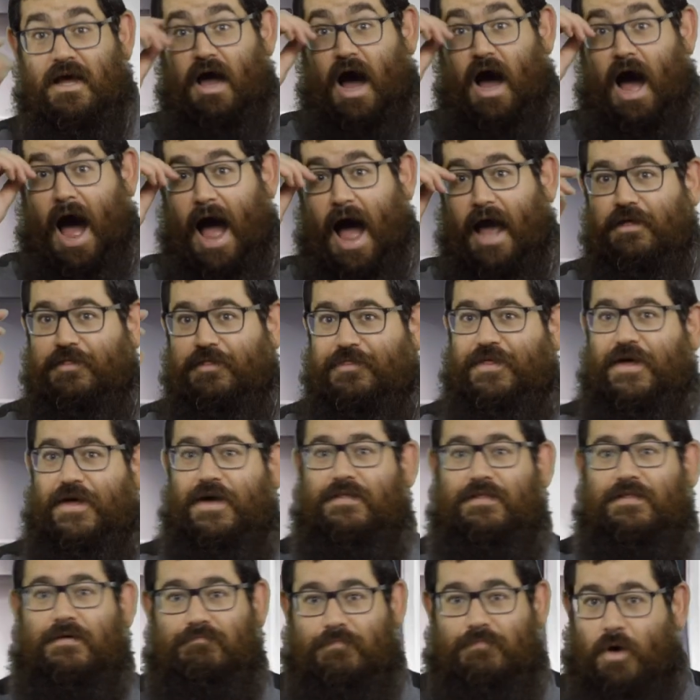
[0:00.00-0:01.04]
I
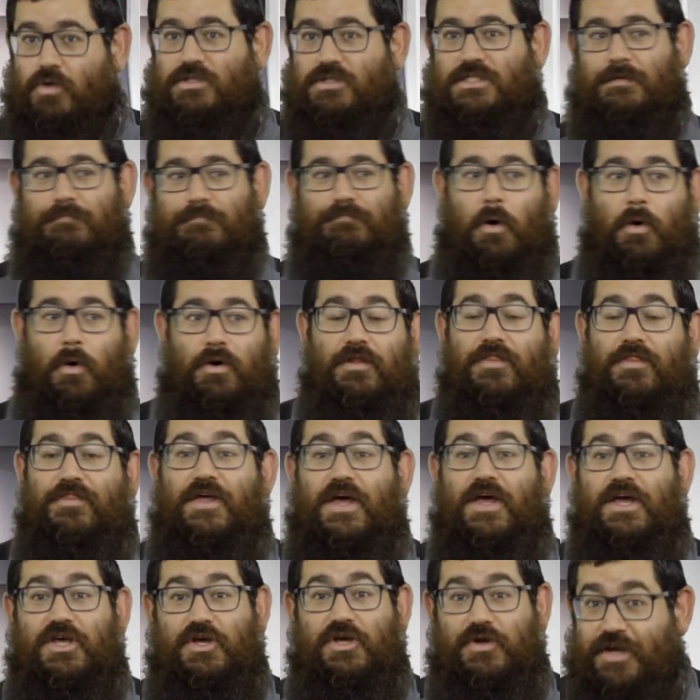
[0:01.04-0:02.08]
think the most important
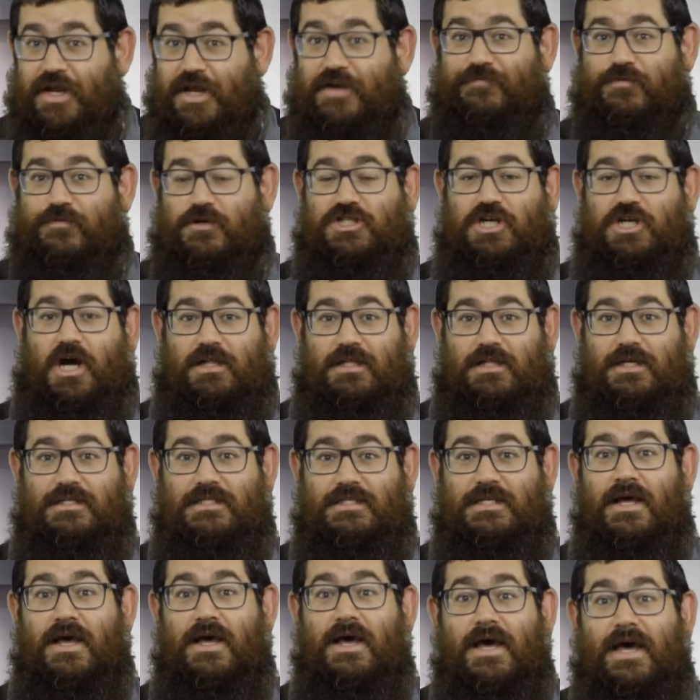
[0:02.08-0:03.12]
thing you need for cholent